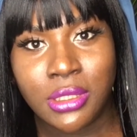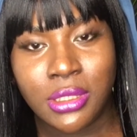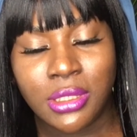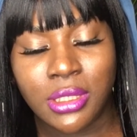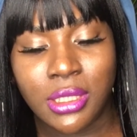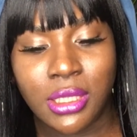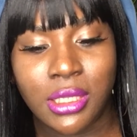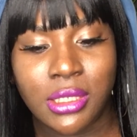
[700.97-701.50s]

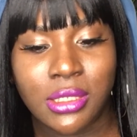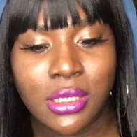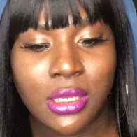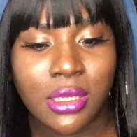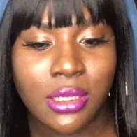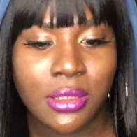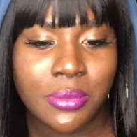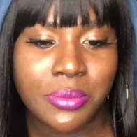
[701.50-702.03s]
And
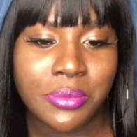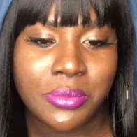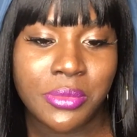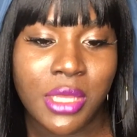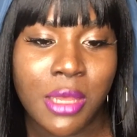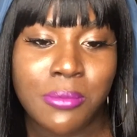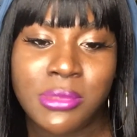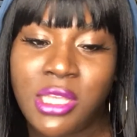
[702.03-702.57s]
um,
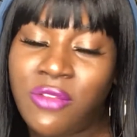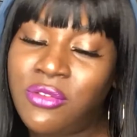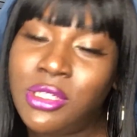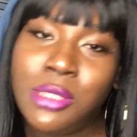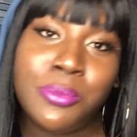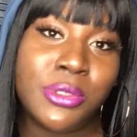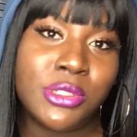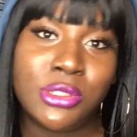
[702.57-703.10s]
I'm definitely
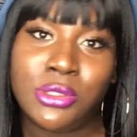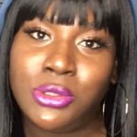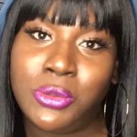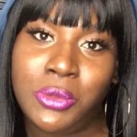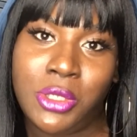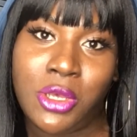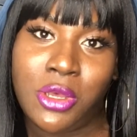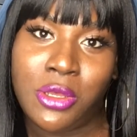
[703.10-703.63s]
pushing through
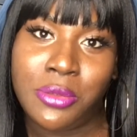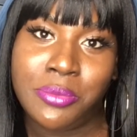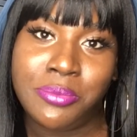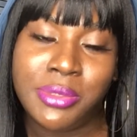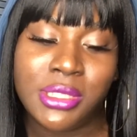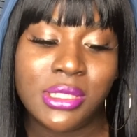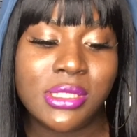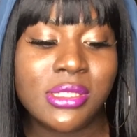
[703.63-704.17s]
y'all.
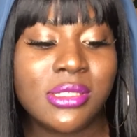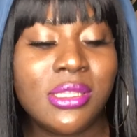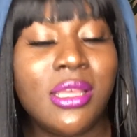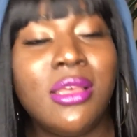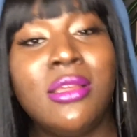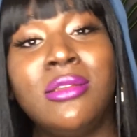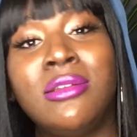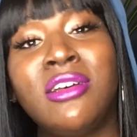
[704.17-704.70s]
But this is the
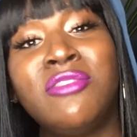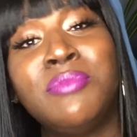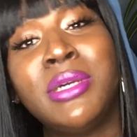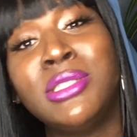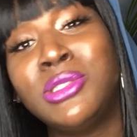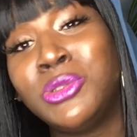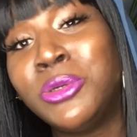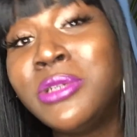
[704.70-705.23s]
end of my
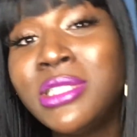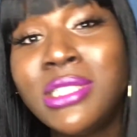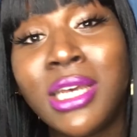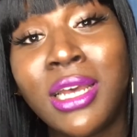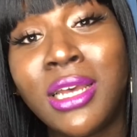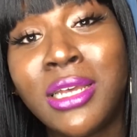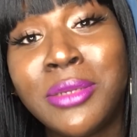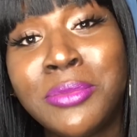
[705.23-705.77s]
story
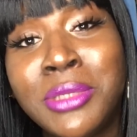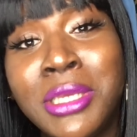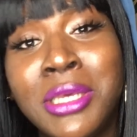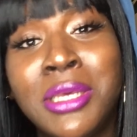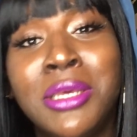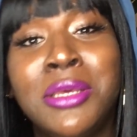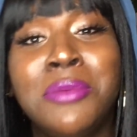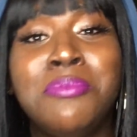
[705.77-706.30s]
time.
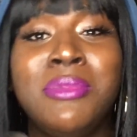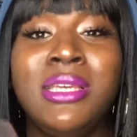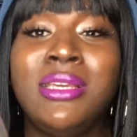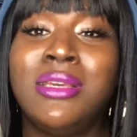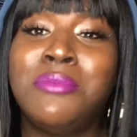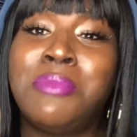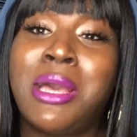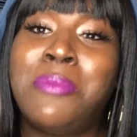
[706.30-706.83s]
Me
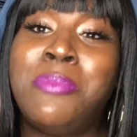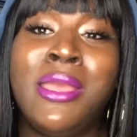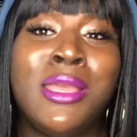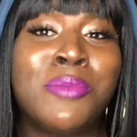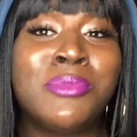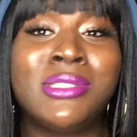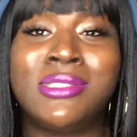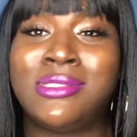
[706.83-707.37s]
and my
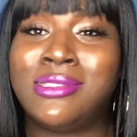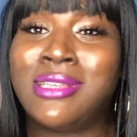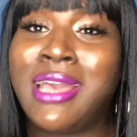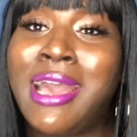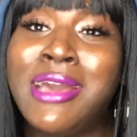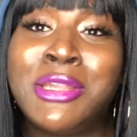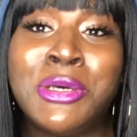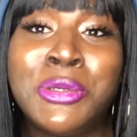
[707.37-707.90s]
pink
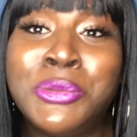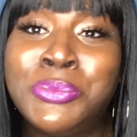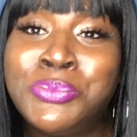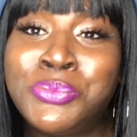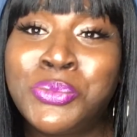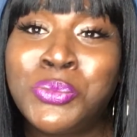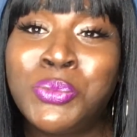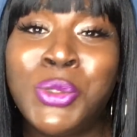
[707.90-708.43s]
Moscato.
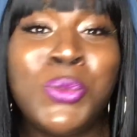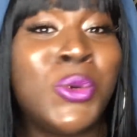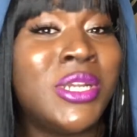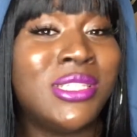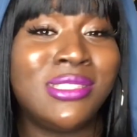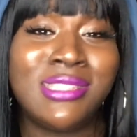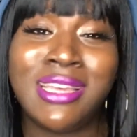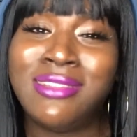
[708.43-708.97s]
We want to
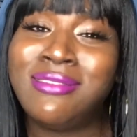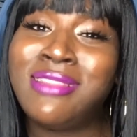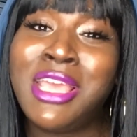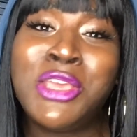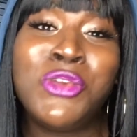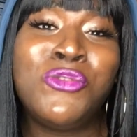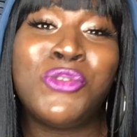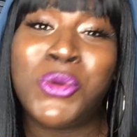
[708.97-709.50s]
say
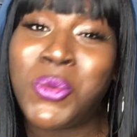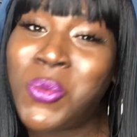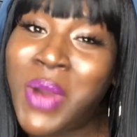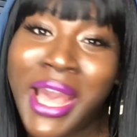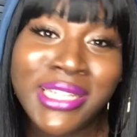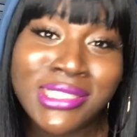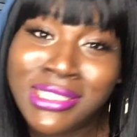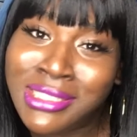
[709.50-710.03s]
thank you for
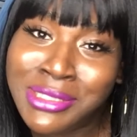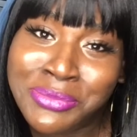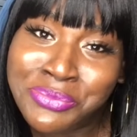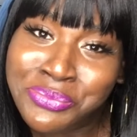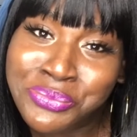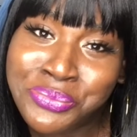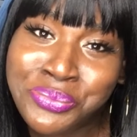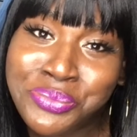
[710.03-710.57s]
watching.
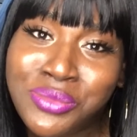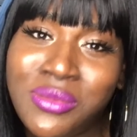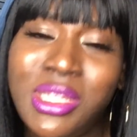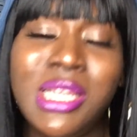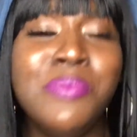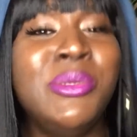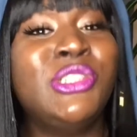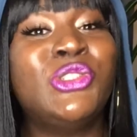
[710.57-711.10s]

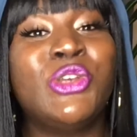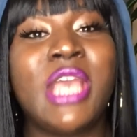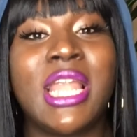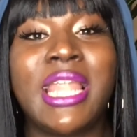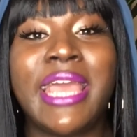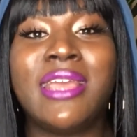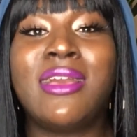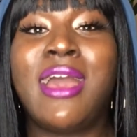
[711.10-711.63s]
Make sure y'all
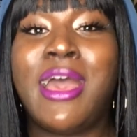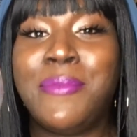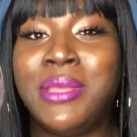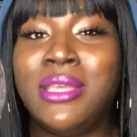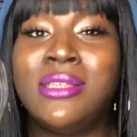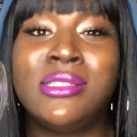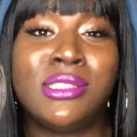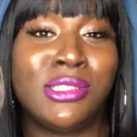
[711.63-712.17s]
like, comment,
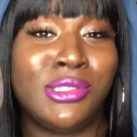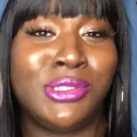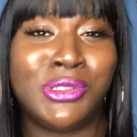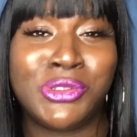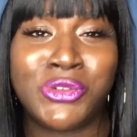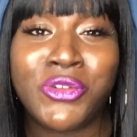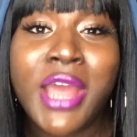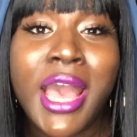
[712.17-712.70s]
and
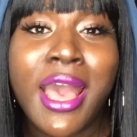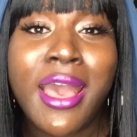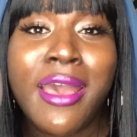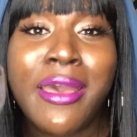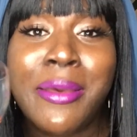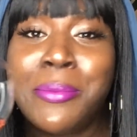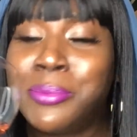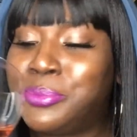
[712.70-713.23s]

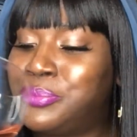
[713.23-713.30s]
subscribe.